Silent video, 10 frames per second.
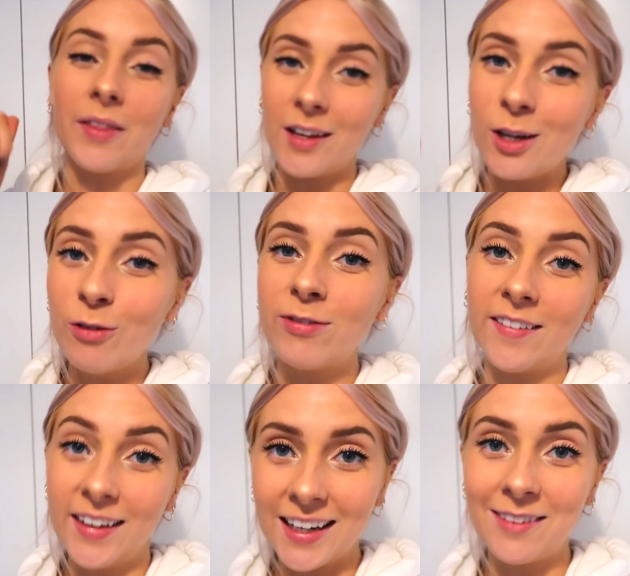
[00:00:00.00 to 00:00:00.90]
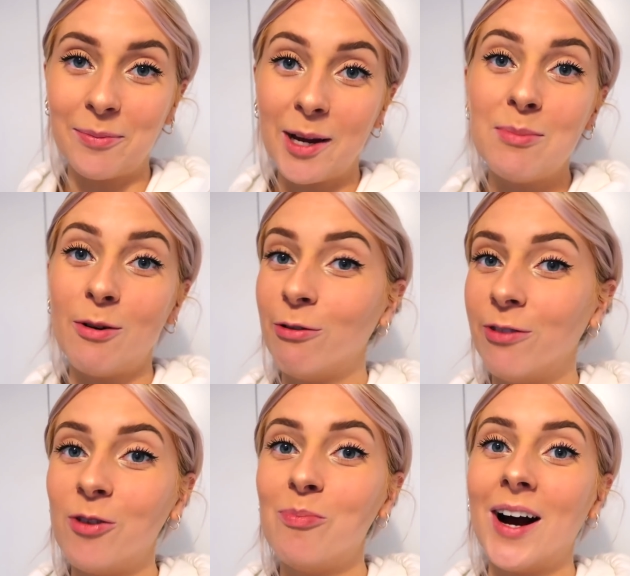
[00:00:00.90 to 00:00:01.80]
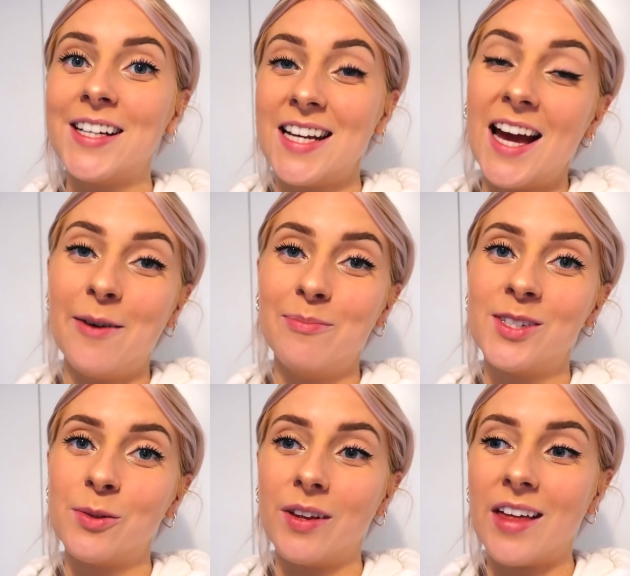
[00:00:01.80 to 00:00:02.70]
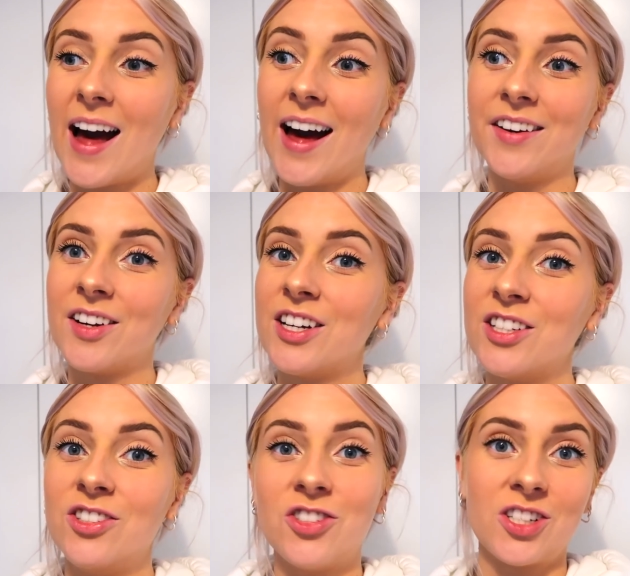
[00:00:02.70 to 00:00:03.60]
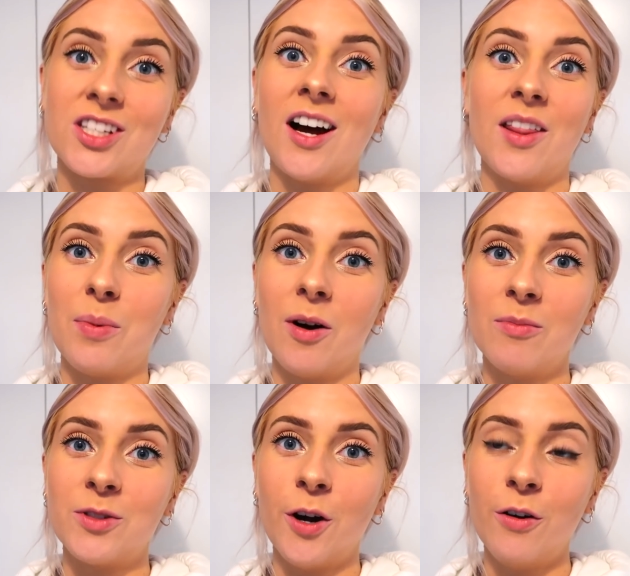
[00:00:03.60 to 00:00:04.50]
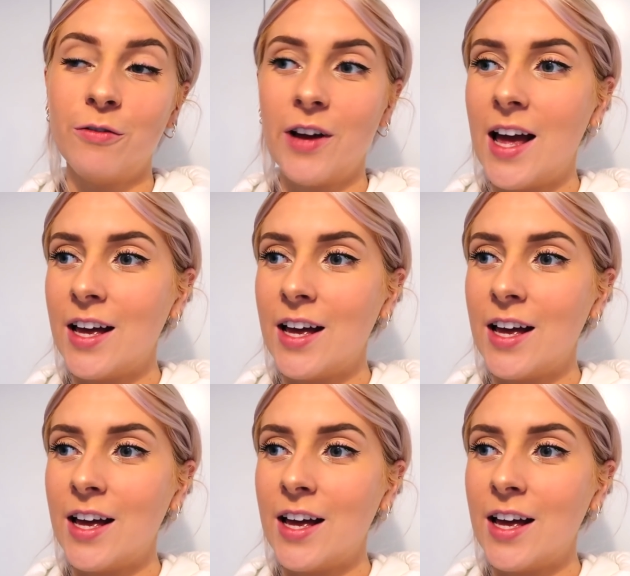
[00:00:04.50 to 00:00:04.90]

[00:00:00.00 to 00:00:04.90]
But then you very clever people filled my DMs with Han just cut the bottoms off.